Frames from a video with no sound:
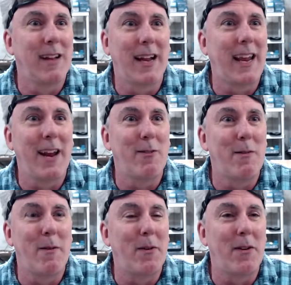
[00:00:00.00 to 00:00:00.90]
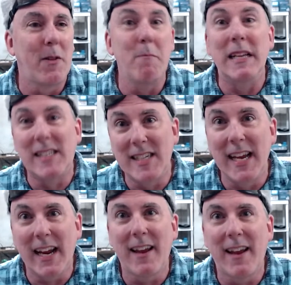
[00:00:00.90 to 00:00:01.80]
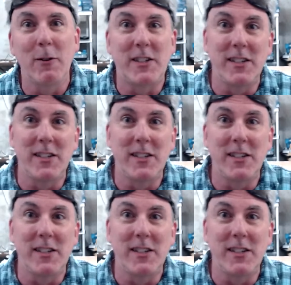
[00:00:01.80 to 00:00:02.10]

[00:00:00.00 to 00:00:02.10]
can't remember, the Mystic, which